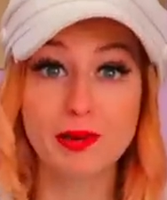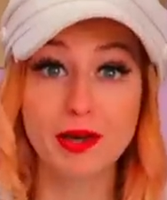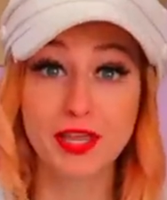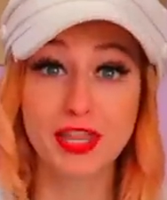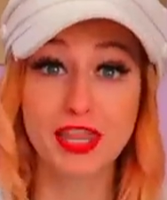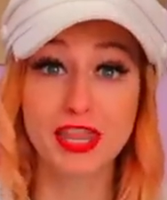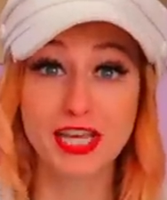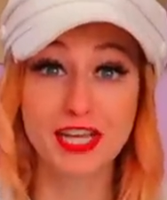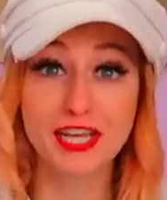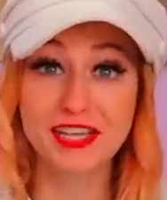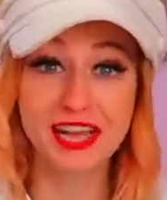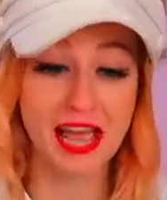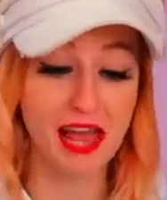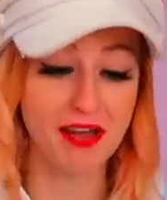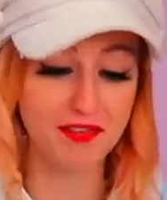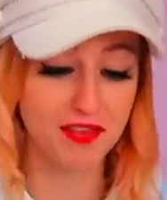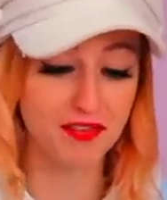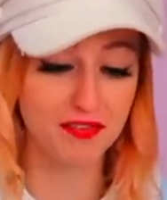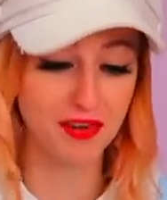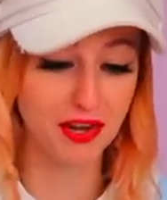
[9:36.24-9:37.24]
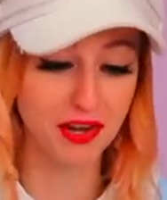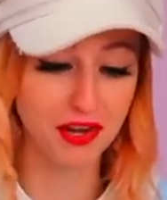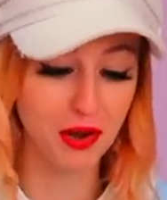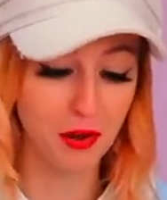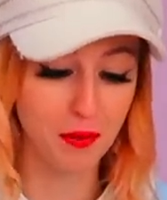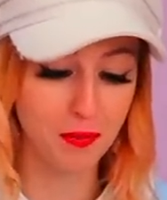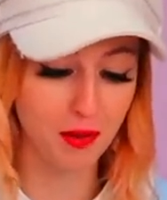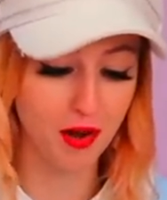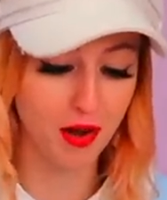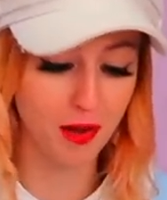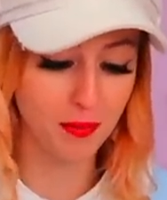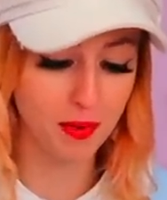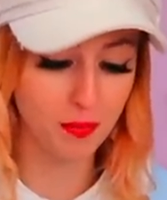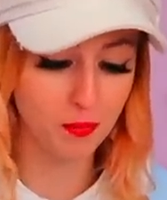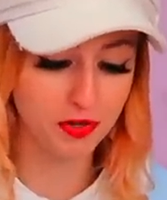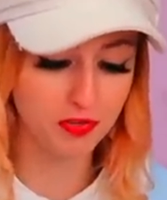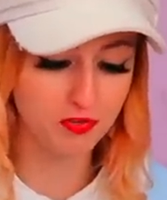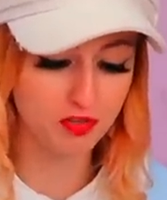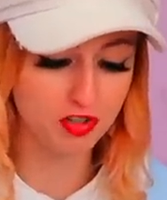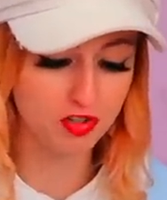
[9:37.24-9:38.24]
my third ever Funko Pop and
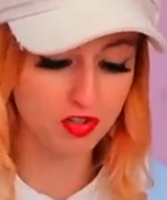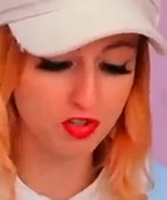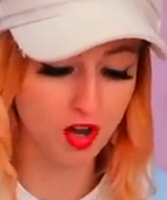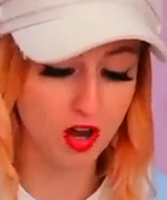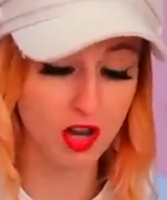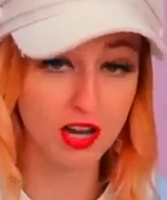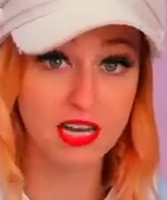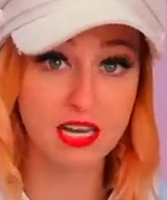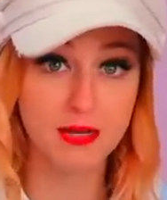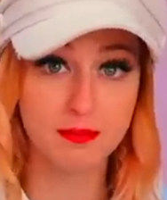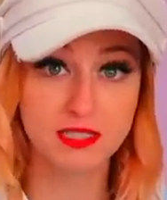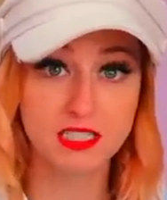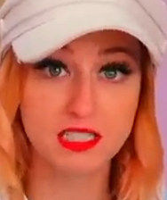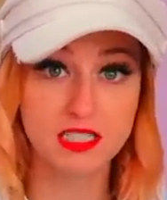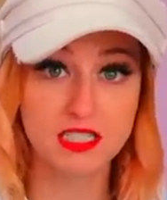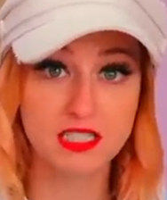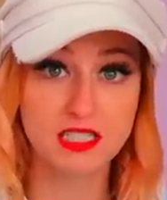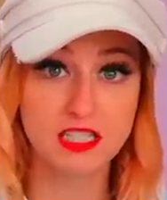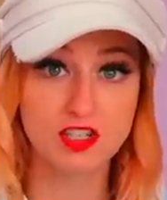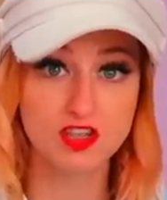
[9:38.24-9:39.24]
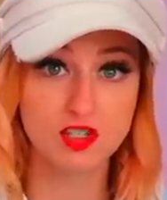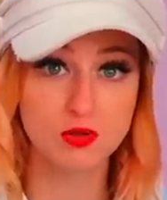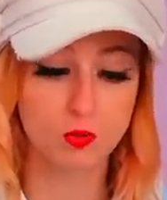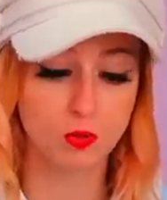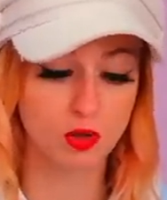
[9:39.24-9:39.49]
we've just got a limited edition